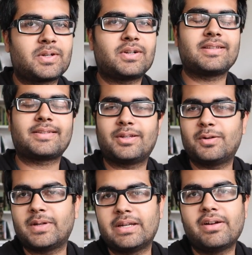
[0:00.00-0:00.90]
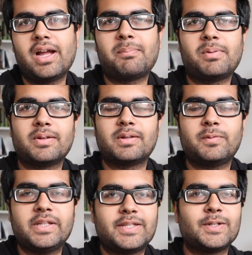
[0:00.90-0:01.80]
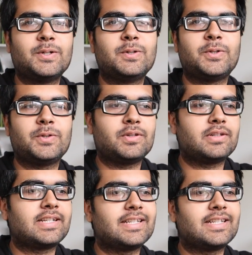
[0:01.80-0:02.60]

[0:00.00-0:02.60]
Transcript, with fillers: because you know, whenever I upload a video you don't